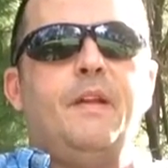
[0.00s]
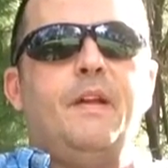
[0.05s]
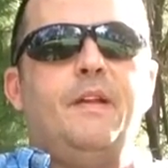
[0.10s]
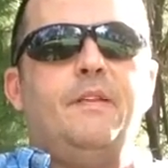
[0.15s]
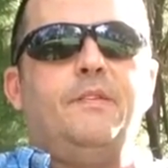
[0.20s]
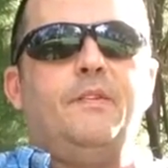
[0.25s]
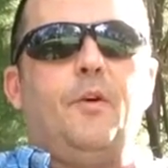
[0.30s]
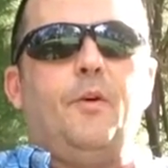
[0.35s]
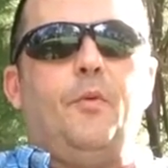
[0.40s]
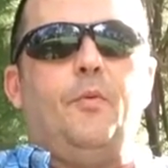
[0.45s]

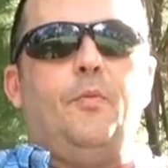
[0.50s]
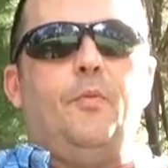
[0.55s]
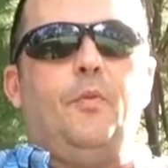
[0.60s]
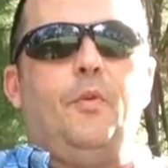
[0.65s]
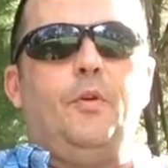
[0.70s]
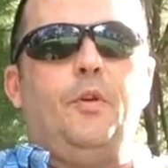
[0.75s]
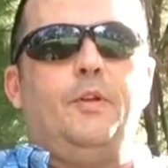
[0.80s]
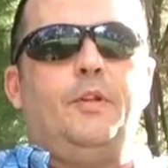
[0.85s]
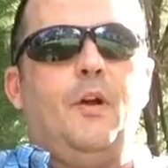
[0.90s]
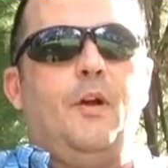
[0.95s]
So
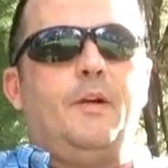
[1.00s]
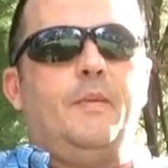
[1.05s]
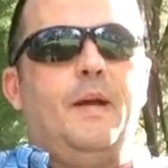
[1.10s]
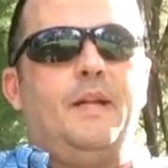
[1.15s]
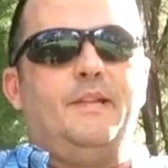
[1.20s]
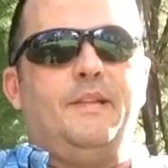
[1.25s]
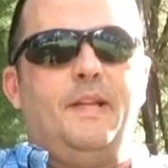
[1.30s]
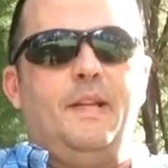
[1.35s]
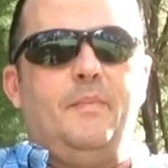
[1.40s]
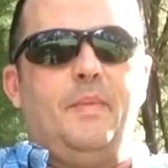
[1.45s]
we're going to talk
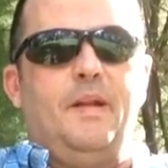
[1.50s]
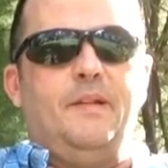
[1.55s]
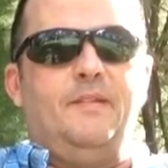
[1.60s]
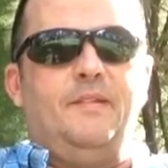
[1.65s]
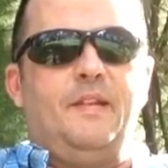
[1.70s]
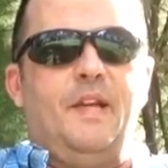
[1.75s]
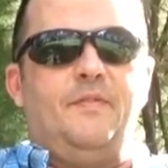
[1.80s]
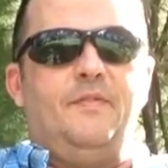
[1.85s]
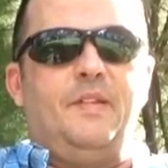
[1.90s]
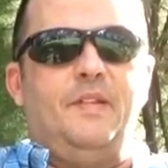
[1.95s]
about today about
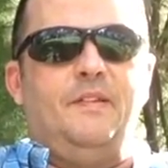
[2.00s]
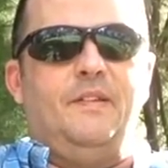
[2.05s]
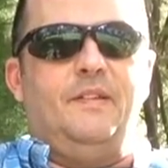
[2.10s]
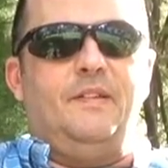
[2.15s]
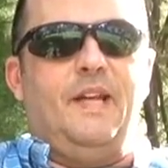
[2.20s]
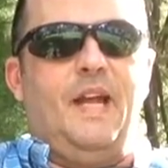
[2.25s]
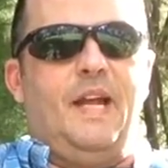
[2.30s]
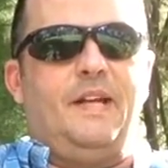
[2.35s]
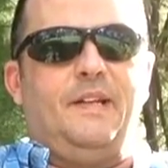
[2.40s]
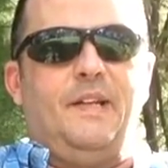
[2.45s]
safety as a
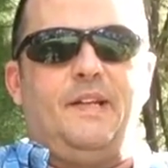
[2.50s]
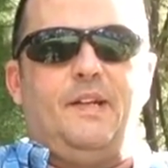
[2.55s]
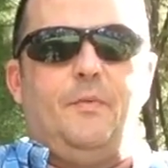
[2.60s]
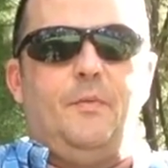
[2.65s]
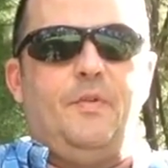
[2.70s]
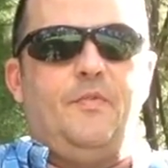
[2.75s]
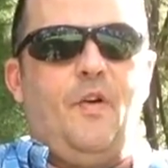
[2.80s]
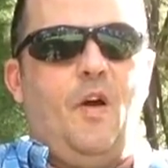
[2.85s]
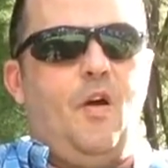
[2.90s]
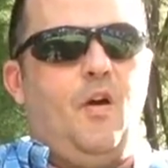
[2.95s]
tactic,
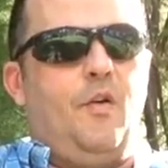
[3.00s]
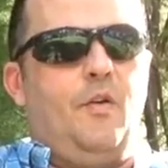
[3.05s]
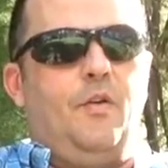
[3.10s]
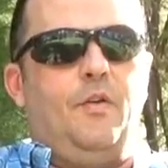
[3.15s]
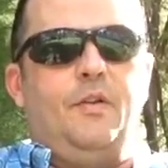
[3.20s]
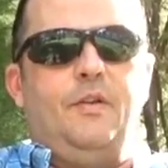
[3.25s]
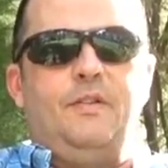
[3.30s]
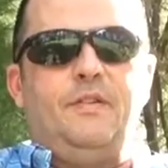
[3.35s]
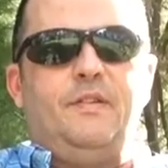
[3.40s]
and we've all